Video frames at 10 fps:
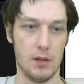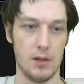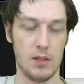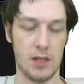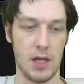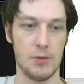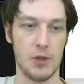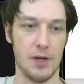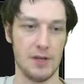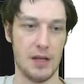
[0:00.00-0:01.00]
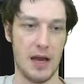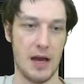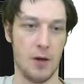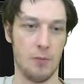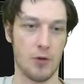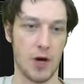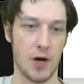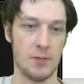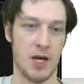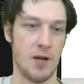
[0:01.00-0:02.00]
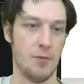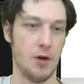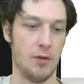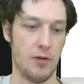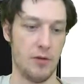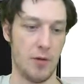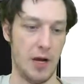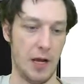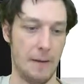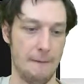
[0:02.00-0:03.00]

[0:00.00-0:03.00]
Escape Shift now, prime time on 3.